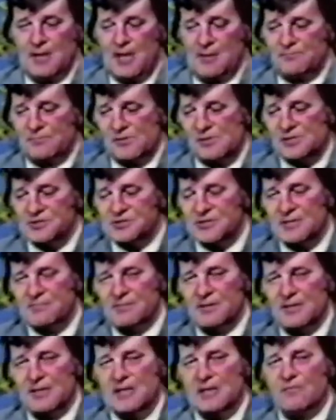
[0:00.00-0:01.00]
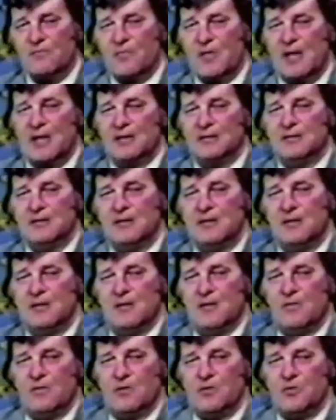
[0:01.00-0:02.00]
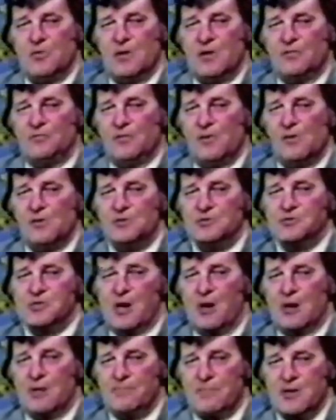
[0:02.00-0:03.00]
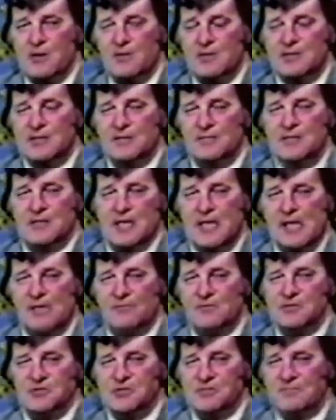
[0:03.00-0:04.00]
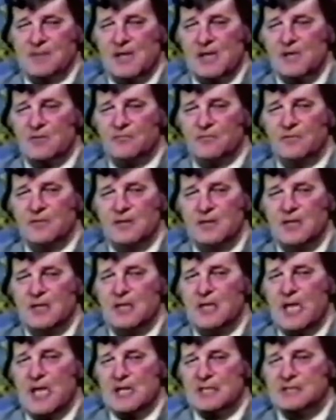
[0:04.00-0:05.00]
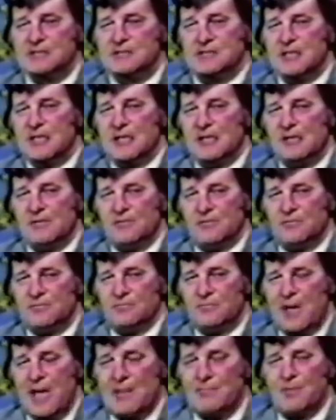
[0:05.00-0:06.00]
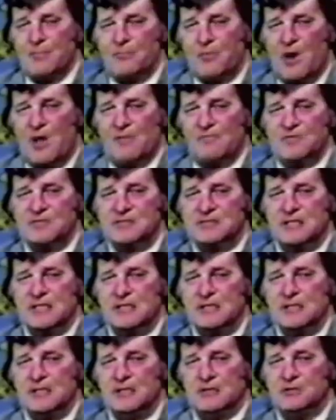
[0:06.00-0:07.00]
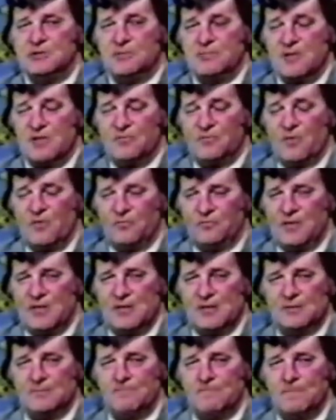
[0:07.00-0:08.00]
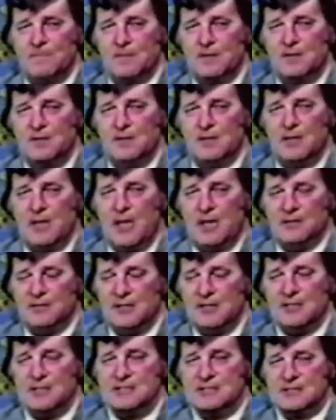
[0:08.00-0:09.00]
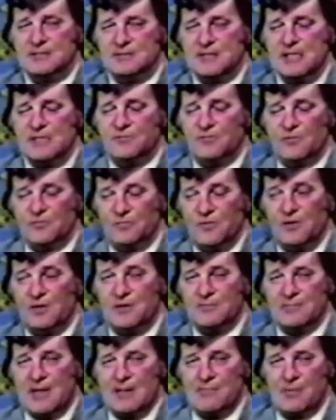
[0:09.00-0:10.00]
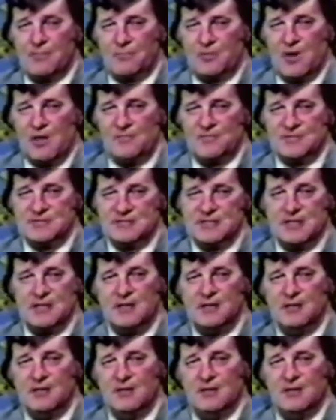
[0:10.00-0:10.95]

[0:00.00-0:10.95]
I personally believe that the UFOs are appearing in the heavens above as Bible prophecy to be fulfilled. And it is indeed fulfilling Bible prophecy.